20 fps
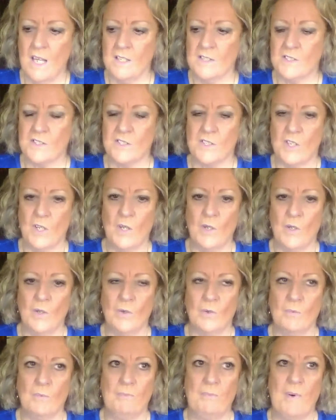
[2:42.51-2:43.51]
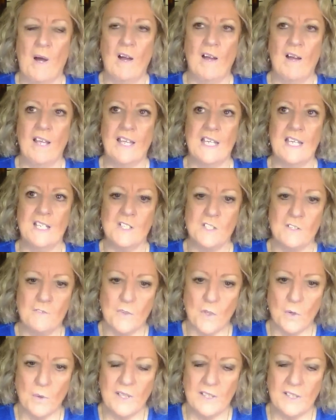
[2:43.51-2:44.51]
So by
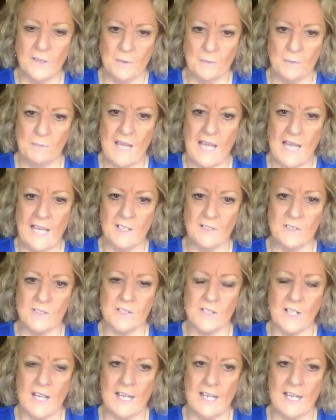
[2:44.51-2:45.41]
interviewing them and